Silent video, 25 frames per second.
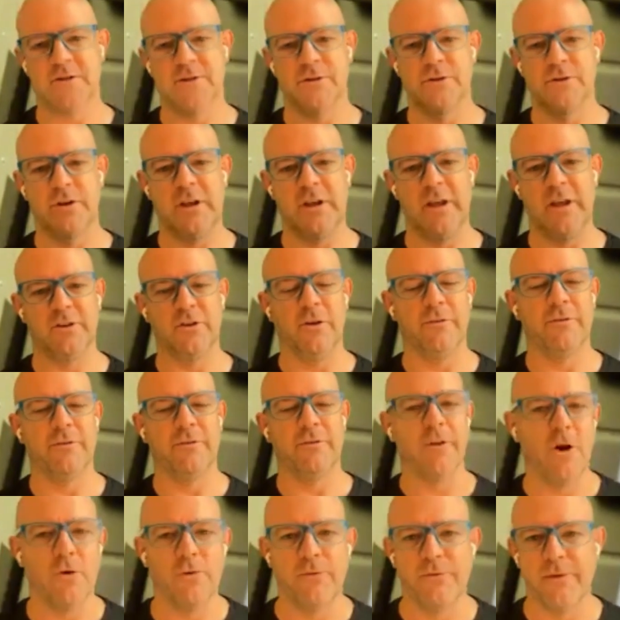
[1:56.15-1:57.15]
who kicked off the
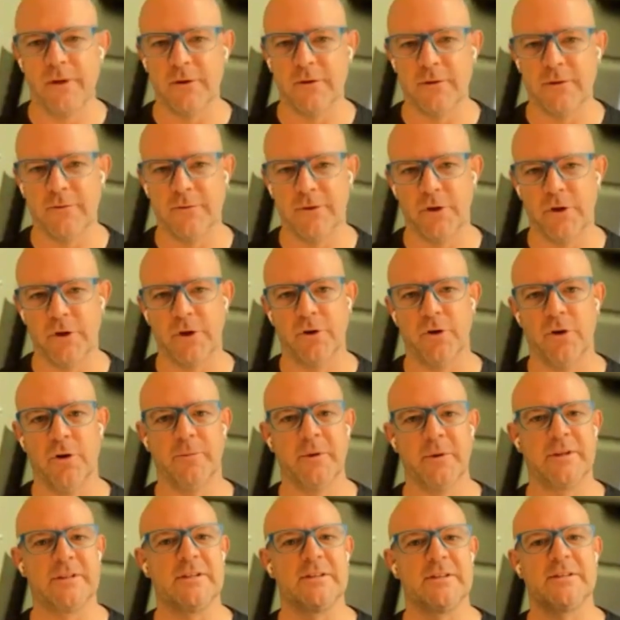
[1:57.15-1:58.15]
whole field of
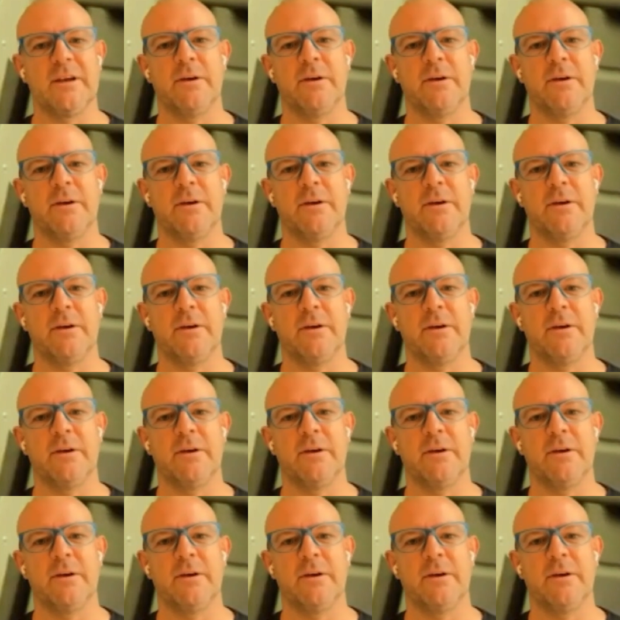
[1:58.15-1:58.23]
ergonomics as